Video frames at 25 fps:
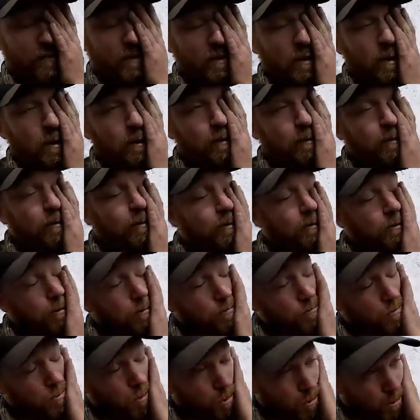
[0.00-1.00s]
or
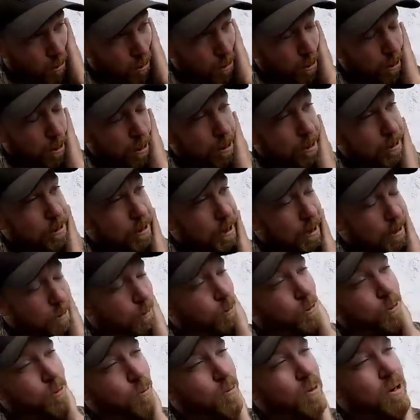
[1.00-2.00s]
more, and I
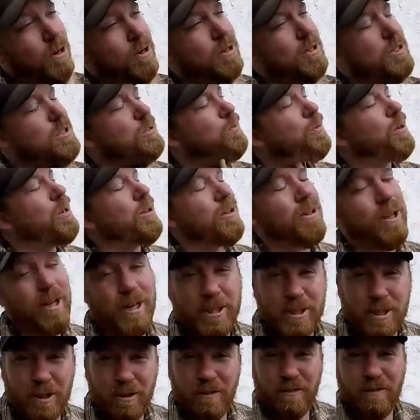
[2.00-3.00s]
only wanted to spend like
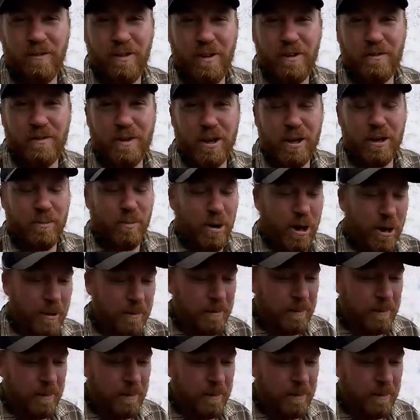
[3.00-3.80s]
$2.50, but